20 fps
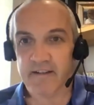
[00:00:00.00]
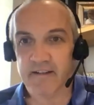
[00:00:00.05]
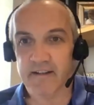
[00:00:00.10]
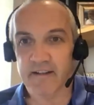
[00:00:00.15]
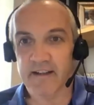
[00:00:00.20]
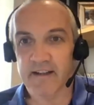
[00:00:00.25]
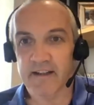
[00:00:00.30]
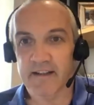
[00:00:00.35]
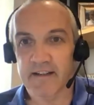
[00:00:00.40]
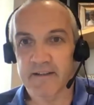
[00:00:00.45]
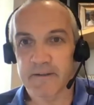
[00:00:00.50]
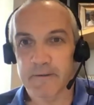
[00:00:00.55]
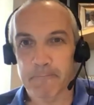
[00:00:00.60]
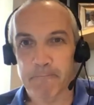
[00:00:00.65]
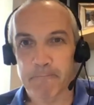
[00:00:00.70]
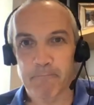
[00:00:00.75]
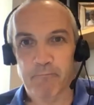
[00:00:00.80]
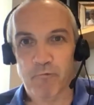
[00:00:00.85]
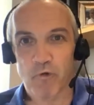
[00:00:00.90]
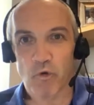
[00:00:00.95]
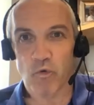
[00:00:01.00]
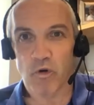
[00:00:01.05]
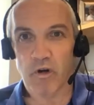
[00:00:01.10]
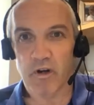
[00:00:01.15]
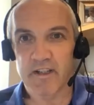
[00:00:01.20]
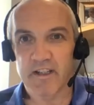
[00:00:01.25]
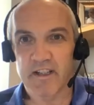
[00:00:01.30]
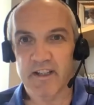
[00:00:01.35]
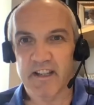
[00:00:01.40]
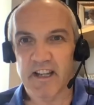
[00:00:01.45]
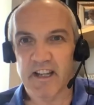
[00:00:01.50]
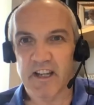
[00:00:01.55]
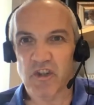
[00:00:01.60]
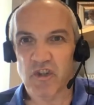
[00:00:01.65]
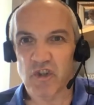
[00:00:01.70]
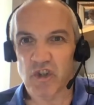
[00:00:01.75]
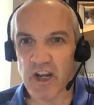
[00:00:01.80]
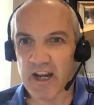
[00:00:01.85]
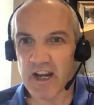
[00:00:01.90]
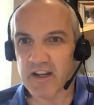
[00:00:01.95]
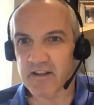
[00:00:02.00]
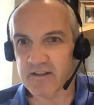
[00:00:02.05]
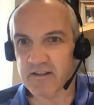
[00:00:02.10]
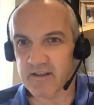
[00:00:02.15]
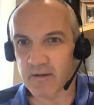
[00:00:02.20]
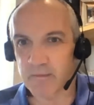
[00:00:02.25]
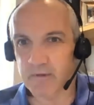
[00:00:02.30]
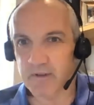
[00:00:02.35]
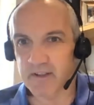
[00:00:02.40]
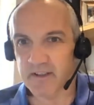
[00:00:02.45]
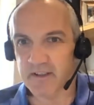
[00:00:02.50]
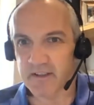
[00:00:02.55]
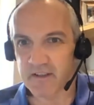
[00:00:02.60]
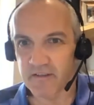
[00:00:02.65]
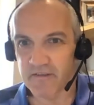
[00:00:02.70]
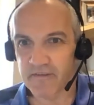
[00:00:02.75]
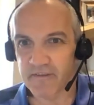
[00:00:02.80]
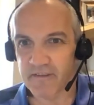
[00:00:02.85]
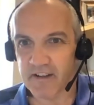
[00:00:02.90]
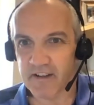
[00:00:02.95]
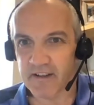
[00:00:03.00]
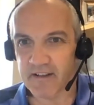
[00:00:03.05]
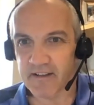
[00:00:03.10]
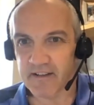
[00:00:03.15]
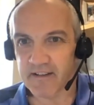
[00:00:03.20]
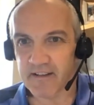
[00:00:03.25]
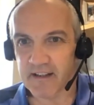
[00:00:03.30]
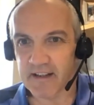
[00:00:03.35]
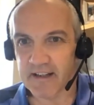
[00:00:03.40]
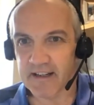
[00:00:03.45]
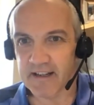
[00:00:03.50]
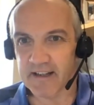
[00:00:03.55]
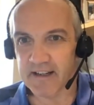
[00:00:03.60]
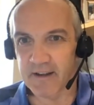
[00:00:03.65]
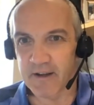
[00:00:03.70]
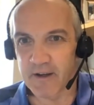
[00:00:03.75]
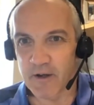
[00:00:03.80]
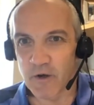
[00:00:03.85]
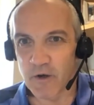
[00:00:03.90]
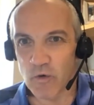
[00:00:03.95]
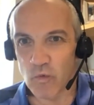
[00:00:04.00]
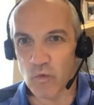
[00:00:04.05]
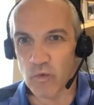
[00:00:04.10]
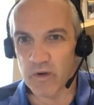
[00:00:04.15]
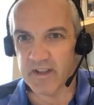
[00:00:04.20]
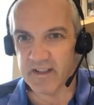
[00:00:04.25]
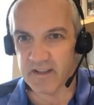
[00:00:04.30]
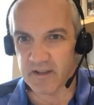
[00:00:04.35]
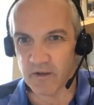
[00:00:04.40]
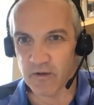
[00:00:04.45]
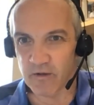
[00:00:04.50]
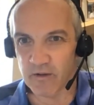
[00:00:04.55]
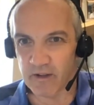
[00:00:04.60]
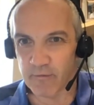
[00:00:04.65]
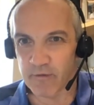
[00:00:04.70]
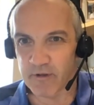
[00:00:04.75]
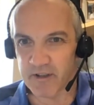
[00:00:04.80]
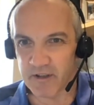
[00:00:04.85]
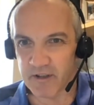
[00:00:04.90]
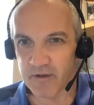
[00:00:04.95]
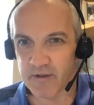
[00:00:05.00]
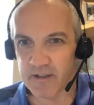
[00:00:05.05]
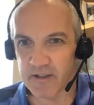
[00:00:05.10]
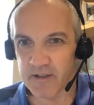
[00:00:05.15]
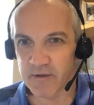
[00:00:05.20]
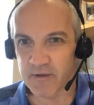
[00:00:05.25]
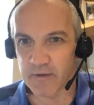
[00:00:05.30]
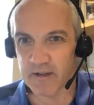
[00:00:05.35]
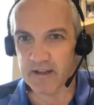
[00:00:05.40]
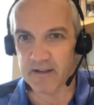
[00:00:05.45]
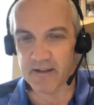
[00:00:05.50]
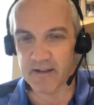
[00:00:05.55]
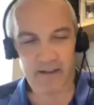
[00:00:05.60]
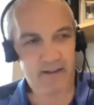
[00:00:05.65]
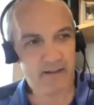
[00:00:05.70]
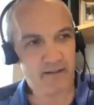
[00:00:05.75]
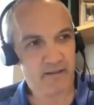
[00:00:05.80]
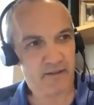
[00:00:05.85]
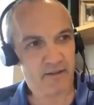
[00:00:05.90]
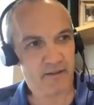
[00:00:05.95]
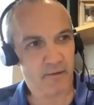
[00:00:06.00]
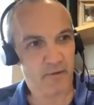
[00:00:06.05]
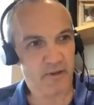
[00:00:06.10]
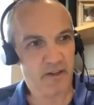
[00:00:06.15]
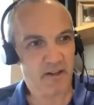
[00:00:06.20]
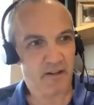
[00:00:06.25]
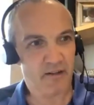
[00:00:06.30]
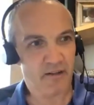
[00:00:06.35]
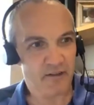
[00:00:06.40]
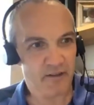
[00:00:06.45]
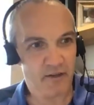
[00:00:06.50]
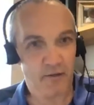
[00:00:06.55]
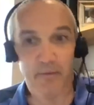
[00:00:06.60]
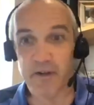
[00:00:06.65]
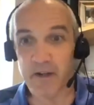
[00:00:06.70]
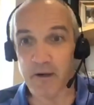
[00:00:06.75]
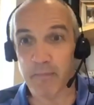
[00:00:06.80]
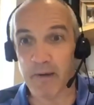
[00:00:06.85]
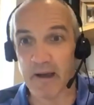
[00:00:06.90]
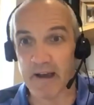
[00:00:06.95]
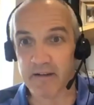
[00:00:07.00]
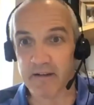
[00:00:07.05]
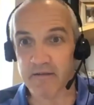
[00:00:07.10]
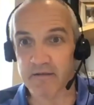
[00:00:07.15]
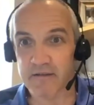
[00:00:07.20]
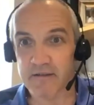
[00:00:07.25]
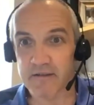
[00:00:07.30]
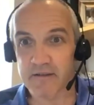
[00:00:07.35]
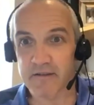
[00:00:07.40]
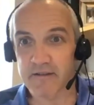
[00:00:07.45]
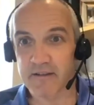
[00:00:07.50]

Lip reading: and why did they change some of the stuff that we saw they were doing as well, like some of their patterns.